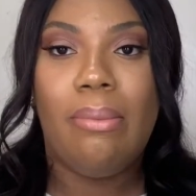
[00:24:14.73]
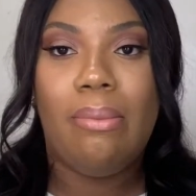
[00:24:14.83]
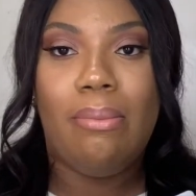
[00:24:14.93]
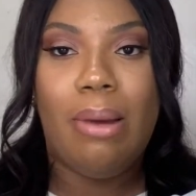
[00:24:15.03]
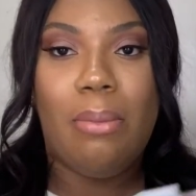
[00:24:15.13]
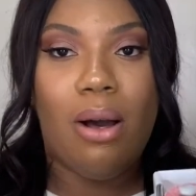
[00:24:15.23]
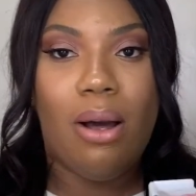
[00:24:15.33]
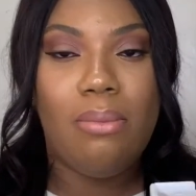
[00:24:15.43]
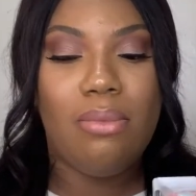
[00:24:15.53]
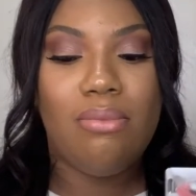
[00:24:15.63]
my
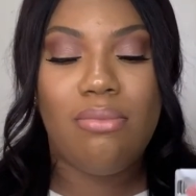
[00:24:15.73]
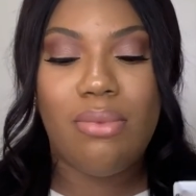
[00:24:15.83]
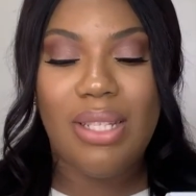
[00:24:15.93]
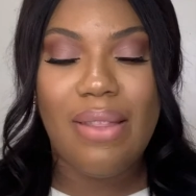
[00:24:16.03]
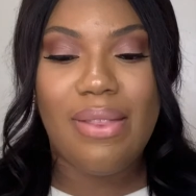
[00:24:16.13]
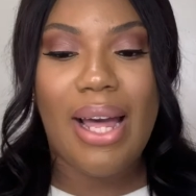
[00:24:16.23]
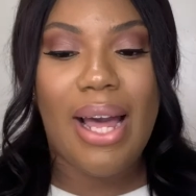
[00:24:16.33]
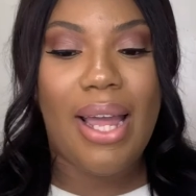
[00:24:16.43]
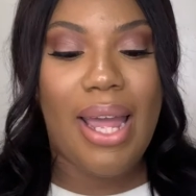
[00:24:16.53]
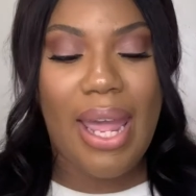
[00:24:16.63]
mom did
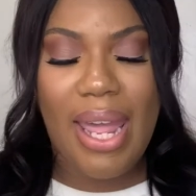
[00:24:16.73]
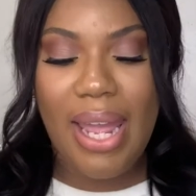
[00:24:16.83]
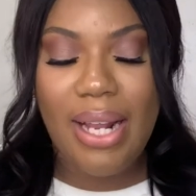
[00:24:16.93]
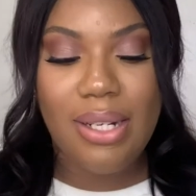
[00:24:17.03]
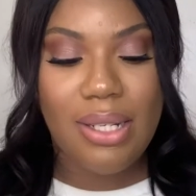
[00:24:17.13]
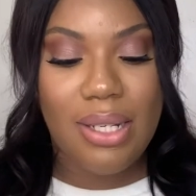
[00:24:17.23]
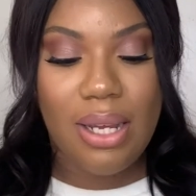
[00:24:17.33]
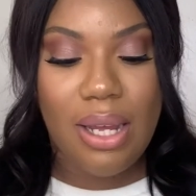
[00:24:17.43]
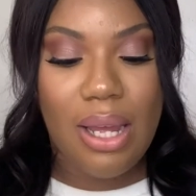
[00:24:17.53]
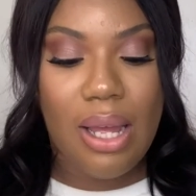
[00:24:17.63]
that and
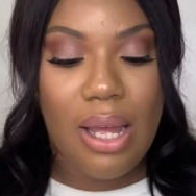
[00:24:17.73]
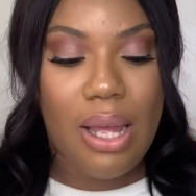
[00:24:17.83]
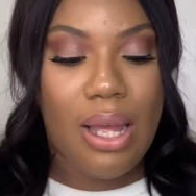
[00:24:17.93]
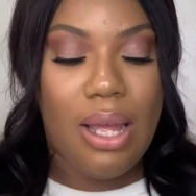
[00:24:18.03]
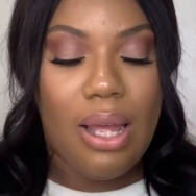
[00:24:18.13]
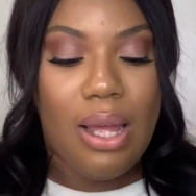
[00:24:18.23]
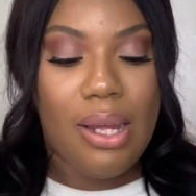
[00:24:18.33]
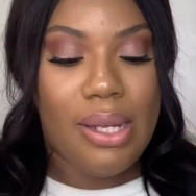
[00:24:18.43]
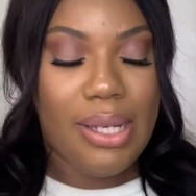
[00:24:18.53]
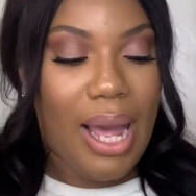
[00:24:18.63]

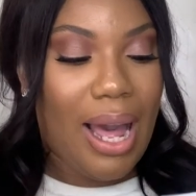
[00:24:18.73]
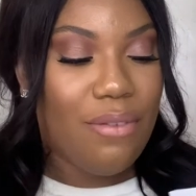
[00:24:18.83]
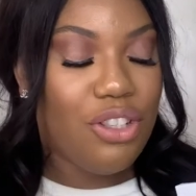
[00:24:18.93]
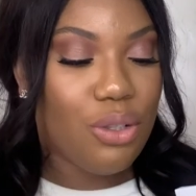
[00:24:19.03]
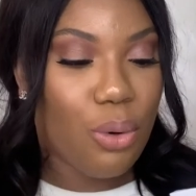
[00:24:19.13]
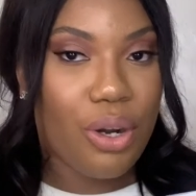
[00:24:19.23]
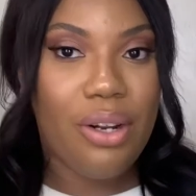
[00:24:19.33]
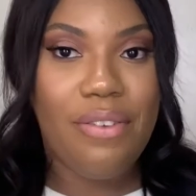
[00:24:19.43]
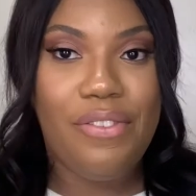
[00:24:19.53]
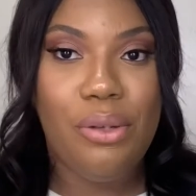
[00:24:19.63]
yeah, I've just
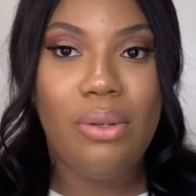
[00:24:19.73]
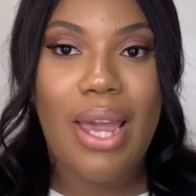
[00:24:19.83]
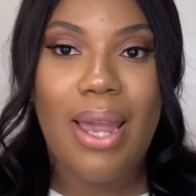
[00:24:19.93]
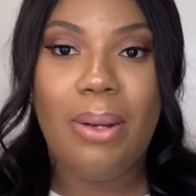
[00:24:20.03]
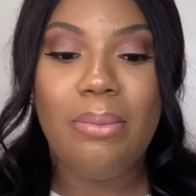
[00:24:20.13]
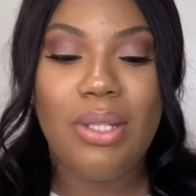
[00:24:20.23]
ordered a few games,